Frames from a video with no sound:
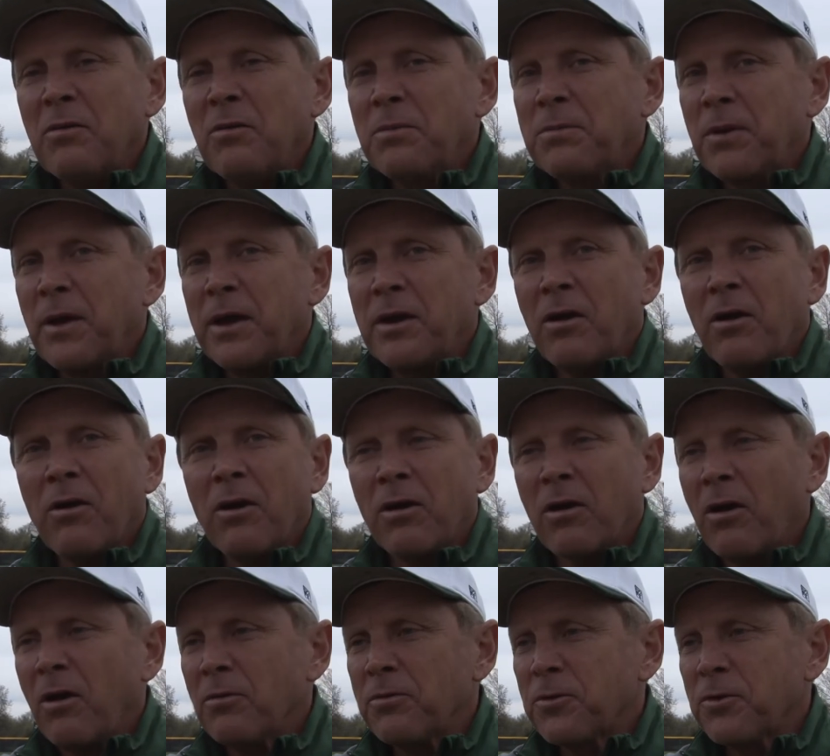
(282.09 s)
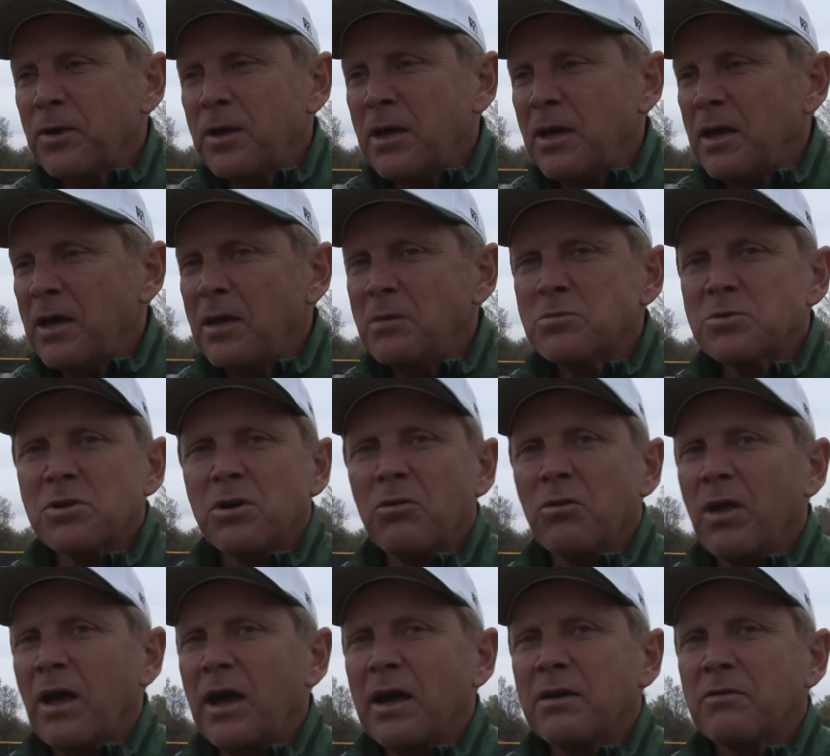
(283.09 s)
We played hard all three games, no
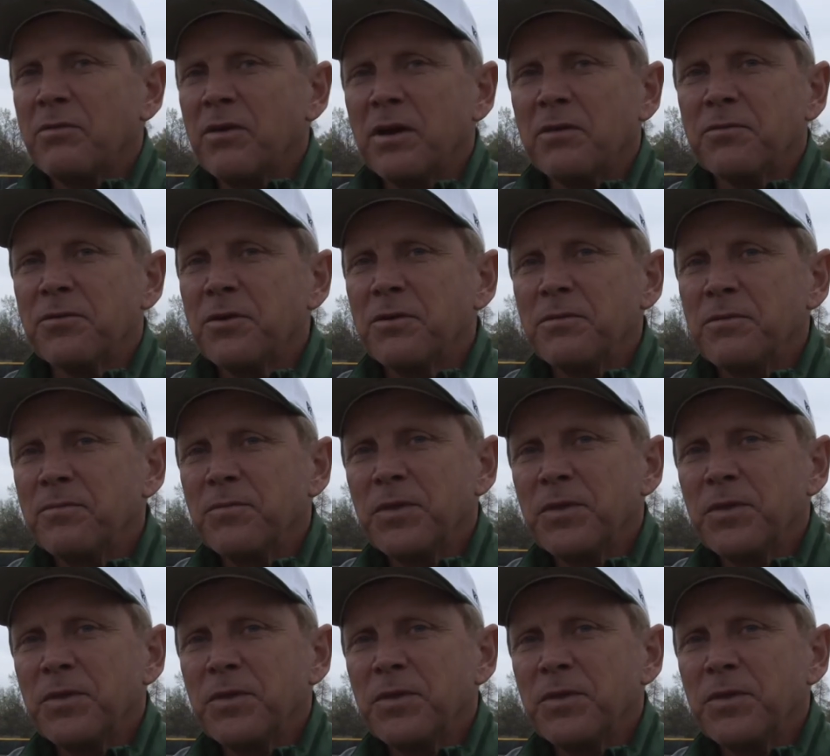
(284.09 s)
lack of effort.